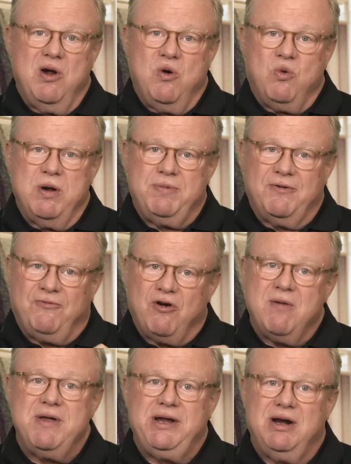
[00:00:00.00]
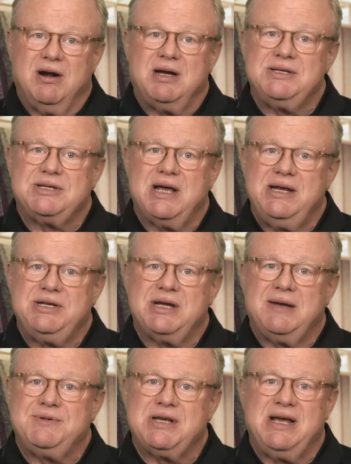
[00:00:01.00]
When performing your on-site
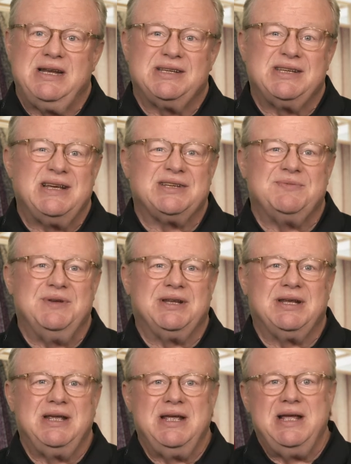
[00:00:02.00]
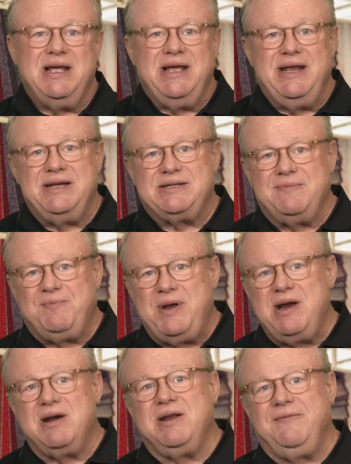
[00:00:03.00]
job site assessment, it is
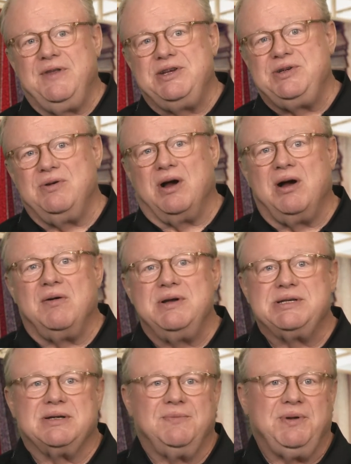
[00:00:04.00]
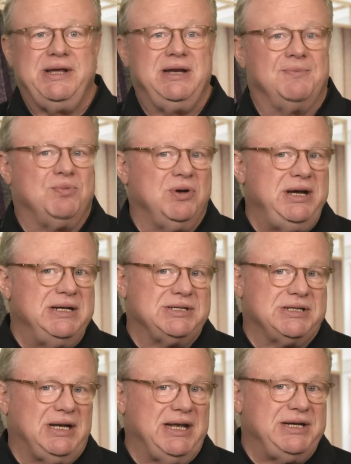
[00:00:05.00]
imperative that you always complete a
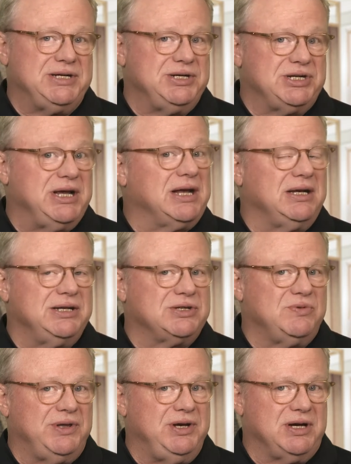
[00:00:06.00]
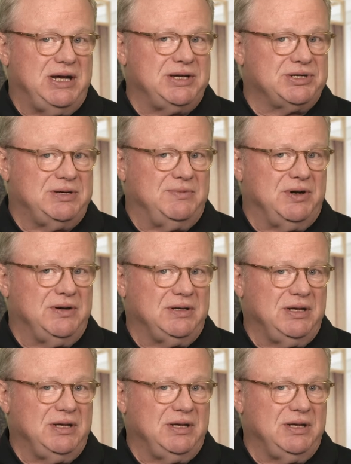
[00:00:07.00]
pre-installation checklist with your customer.